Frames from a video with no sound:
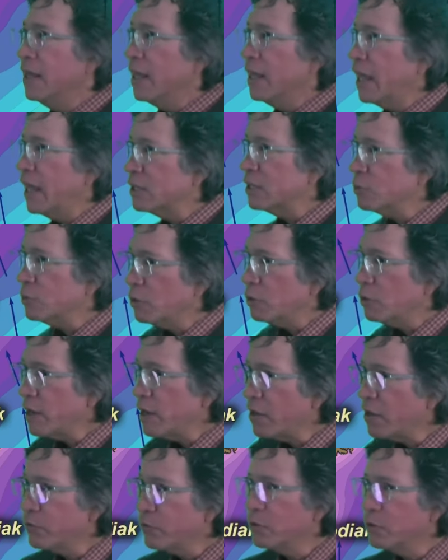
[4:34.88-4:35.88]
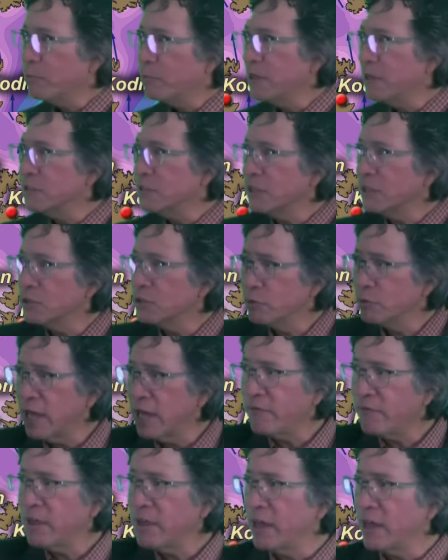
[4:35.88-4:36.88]
as we go down through the peninsula, because we
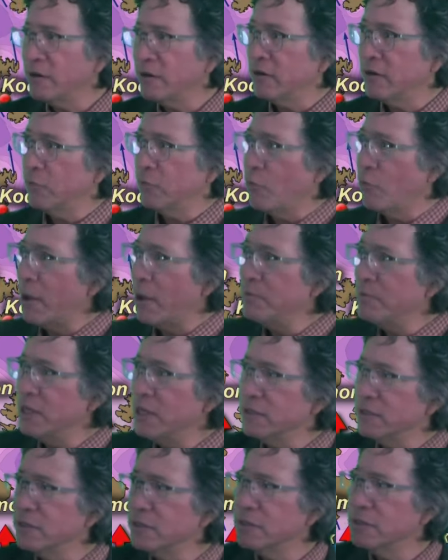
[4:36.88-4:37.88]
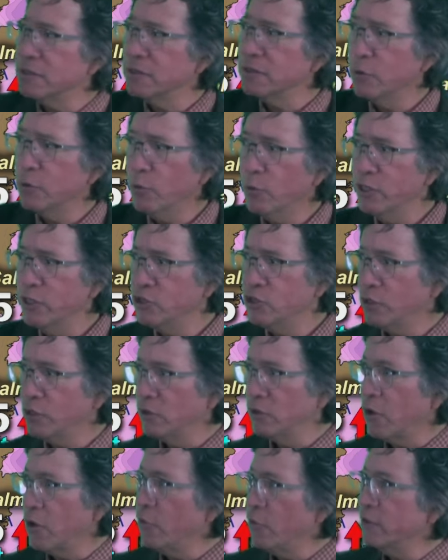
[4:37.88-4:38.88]
have that remnant original
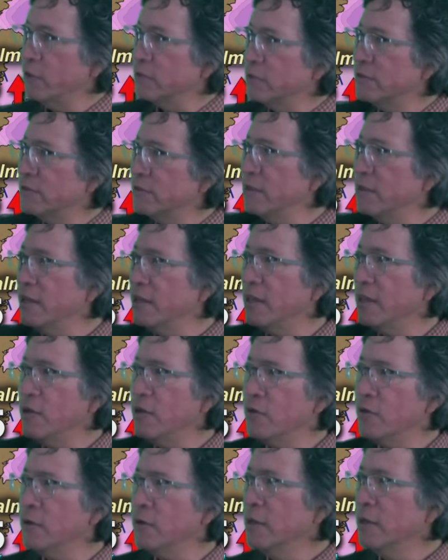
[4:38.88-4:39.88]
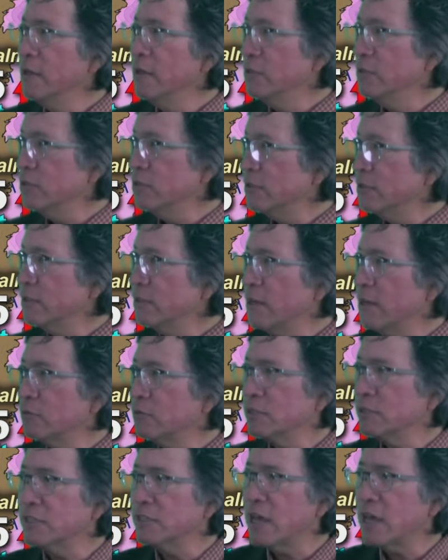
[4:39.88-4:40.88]
low that's sitting here just
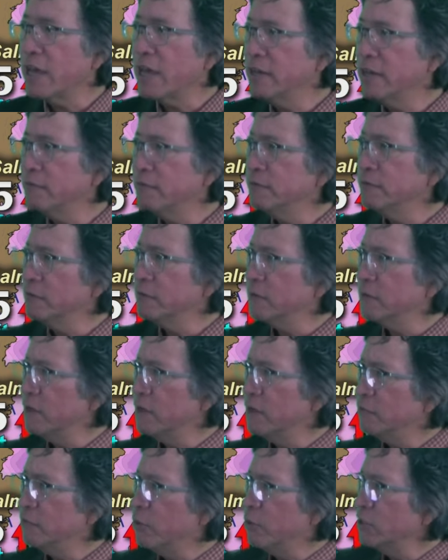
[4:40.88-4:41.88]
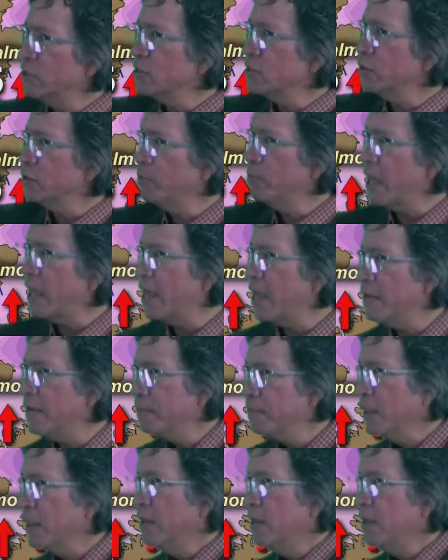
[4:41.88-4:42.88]
outside of, of Bristol Bay,
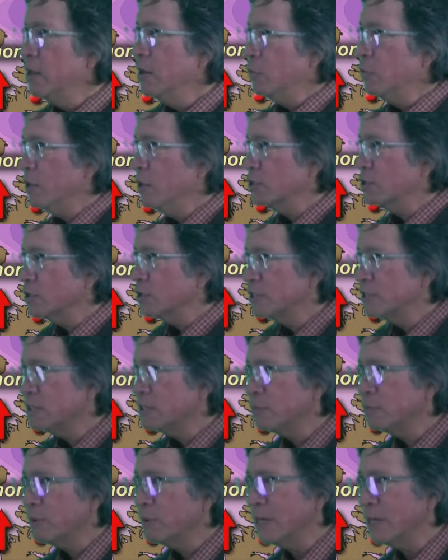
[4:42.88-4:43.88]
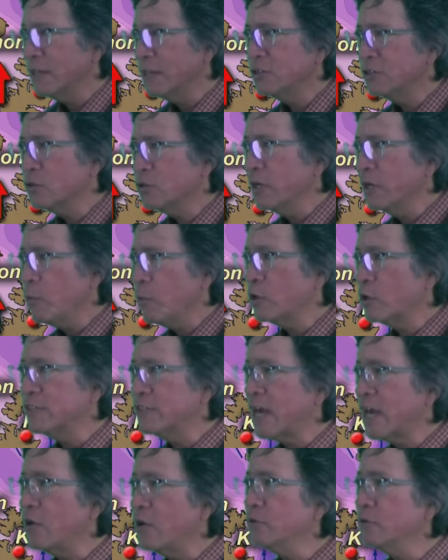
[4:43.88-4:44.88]
Winds will be turning more
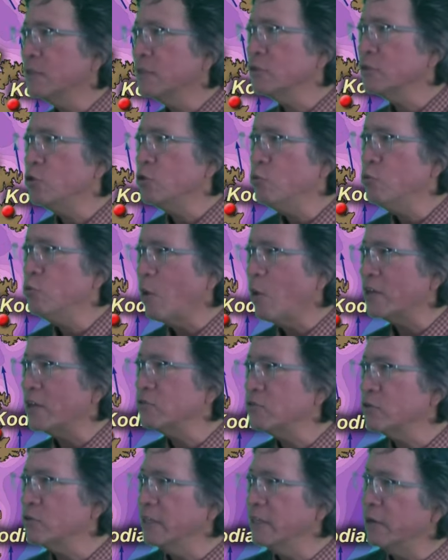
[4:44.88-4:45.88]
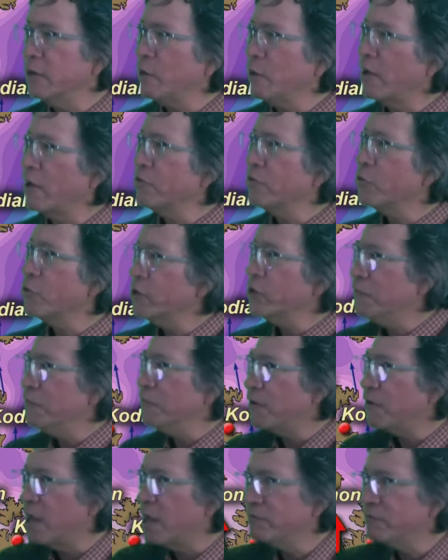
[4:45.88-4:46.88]
south to westerly, and we have
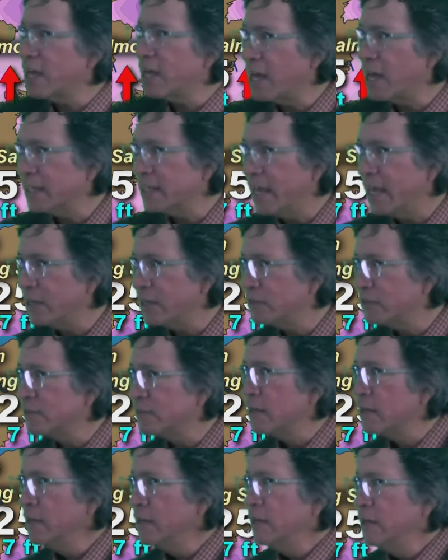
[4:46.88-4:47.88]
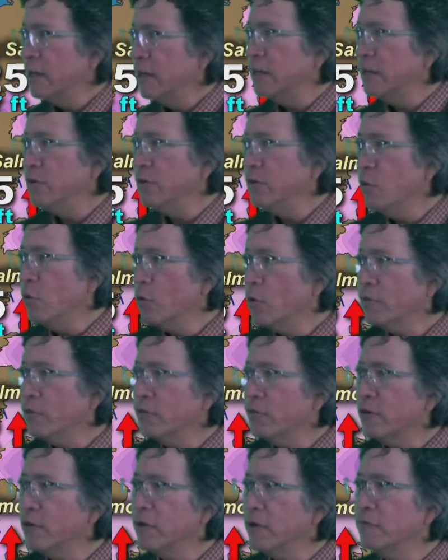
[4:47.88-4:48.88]
35 knot gales. Uh,
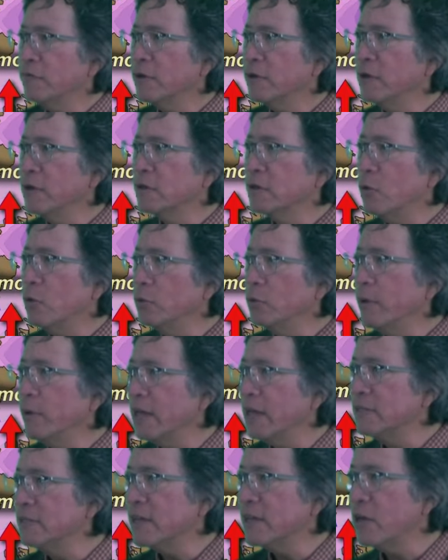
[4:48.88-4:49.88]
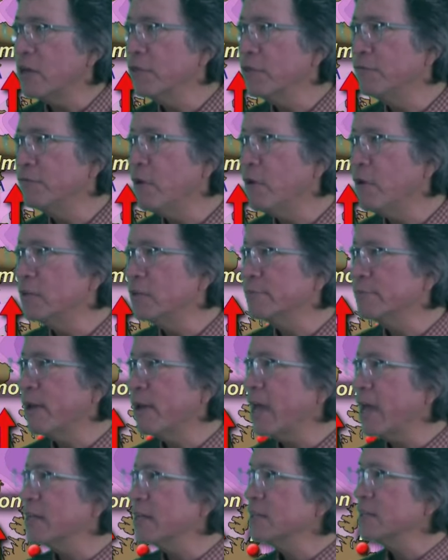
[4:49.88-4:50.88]
north of uh, Cold Bay, south of False
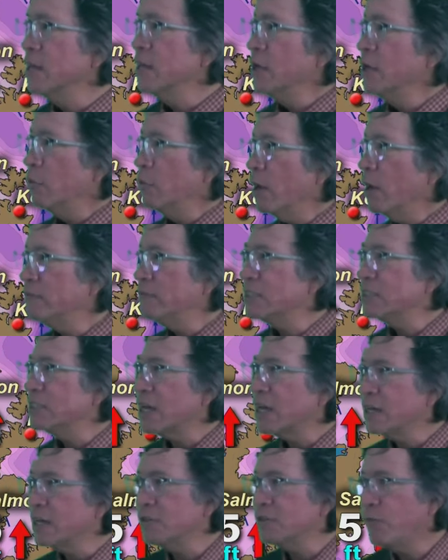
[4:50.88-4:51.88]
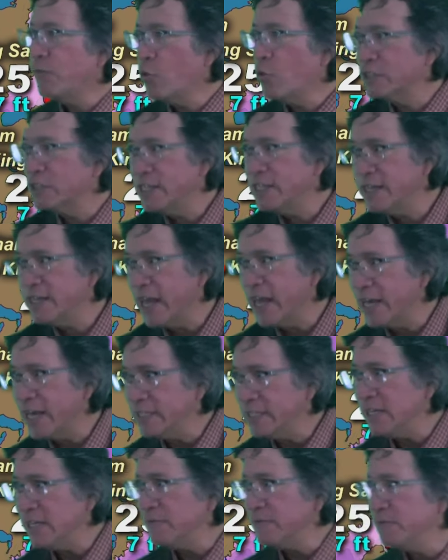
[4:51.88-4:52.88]
Pass, waves as high as 14 to
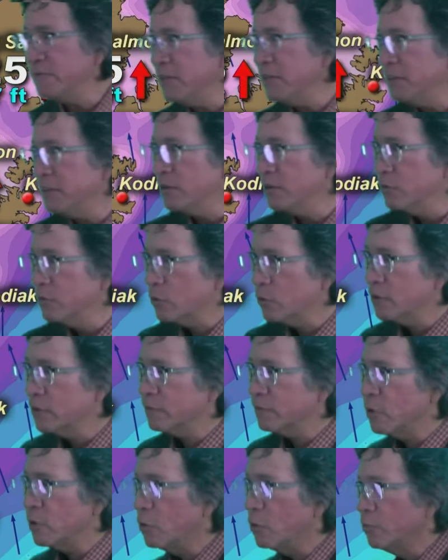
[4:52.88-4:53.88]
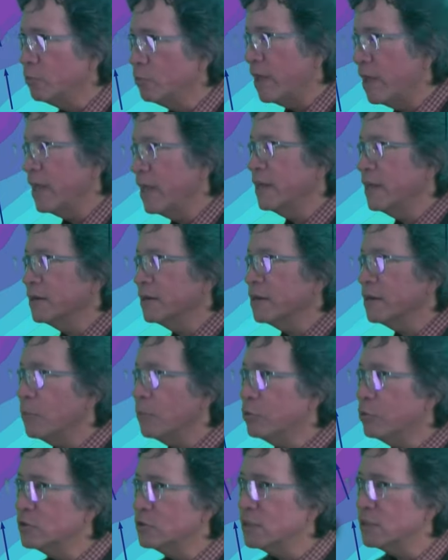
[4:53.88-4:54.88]
18 feet there north of Cold Bay and
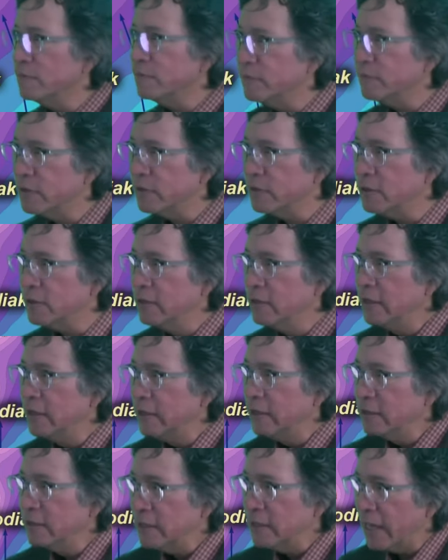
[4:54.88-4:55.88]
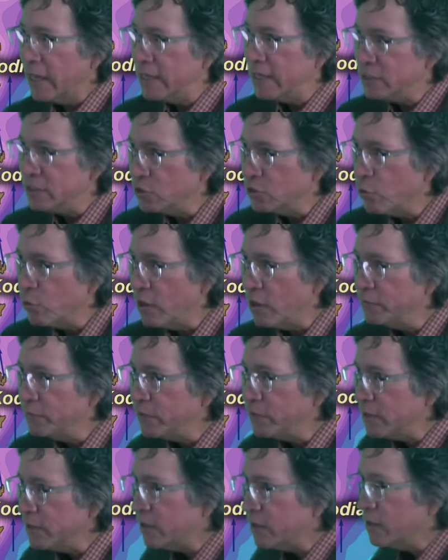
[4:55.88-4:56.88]
upwards of uh, 8 to 12
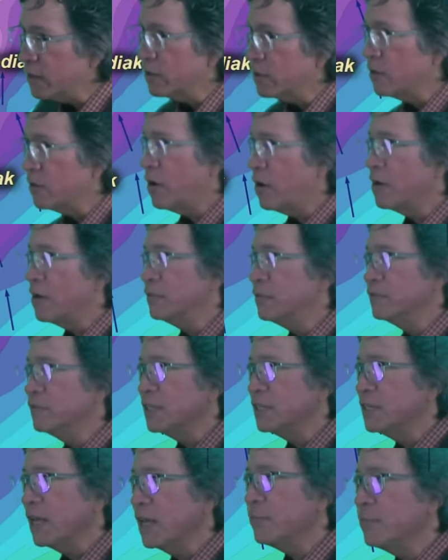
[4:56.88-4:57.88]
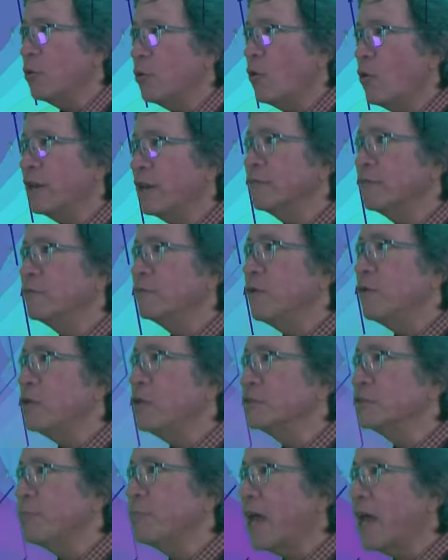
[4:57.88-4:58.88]
feet there off of Sand Point and
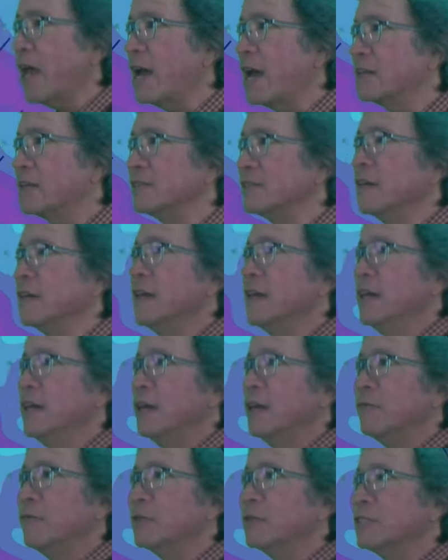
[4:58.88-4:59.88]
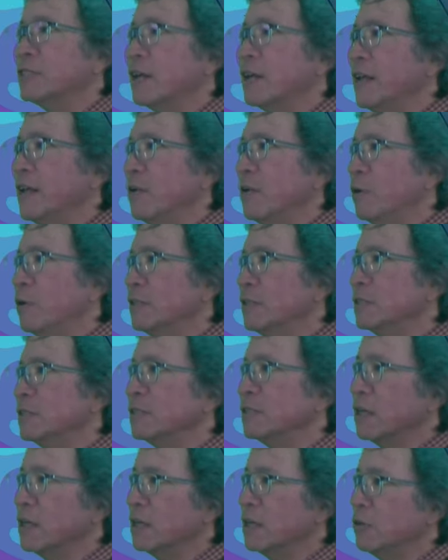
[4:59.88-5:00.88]
False Pass. For Sunday,
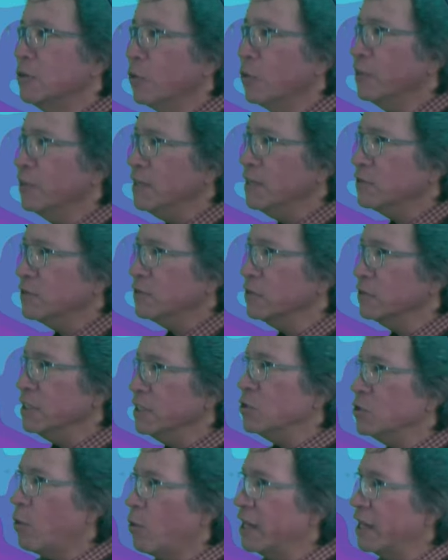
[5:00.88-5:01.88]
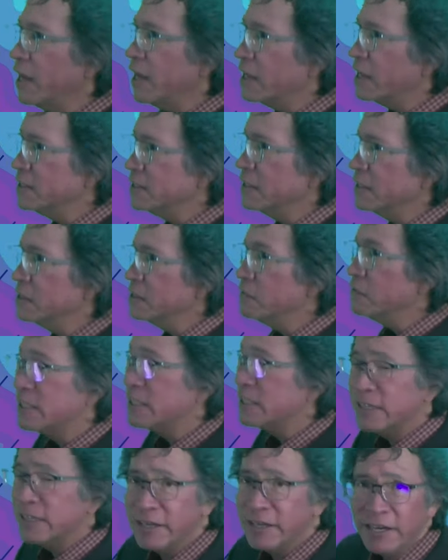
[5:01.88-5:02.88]
winds uh, northeasterly 20 knots in the
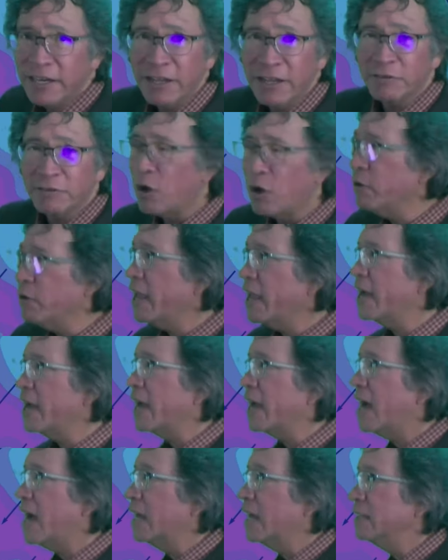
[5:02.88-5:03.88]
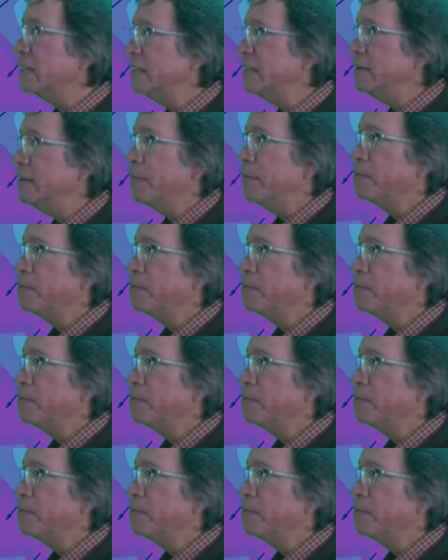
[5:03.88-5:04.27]
vicinity of Kodiak Island.